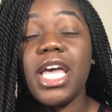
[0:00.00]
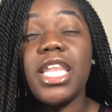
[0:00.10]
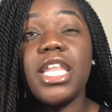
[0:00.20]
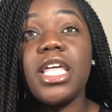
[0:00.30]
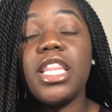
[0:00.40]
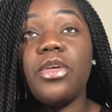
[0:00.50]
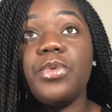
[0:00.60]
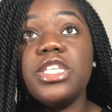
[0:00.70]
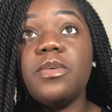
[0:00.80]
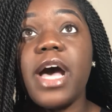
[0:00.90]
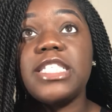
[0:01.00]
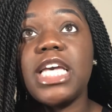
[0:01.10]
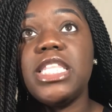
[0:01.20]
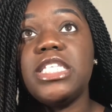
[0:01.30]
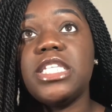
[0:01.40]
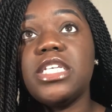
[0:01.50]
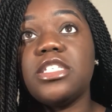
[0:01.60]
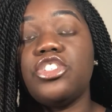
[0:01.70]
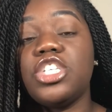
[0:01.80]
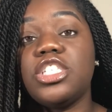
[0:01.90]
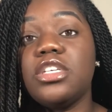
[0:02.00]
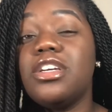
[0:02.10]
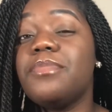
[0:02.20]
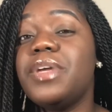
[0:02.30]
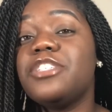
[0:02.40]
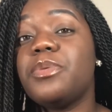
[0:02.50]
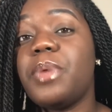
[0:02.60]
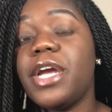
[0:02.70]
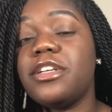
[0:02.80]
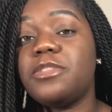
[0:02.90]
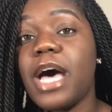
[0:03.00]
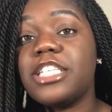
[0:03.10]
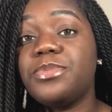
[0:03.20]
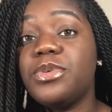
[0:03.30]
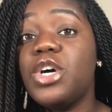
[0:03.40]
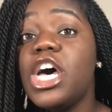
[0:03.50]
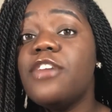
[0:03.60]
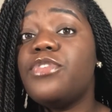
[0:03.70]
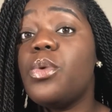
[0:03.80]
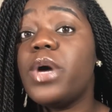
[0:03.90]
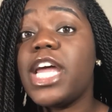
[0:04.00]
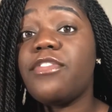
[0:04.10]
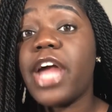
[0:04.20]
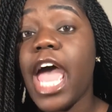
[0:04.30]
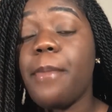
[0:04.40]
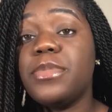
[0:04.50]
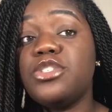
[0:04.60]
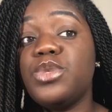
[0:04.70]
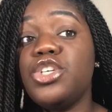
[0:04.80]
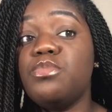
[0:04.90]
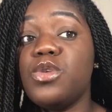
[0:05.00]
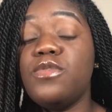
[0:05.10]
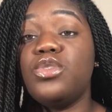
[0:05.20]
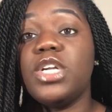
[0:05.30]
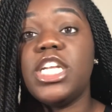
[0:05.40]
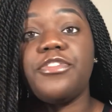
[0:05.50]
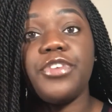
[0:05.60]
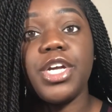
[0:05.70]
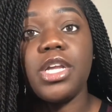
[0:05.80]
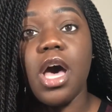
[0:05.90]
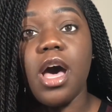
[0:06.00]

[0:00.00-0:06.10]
And the reason why I say these things is just so you can be as prepared as possible for whatever happens when you move to a different,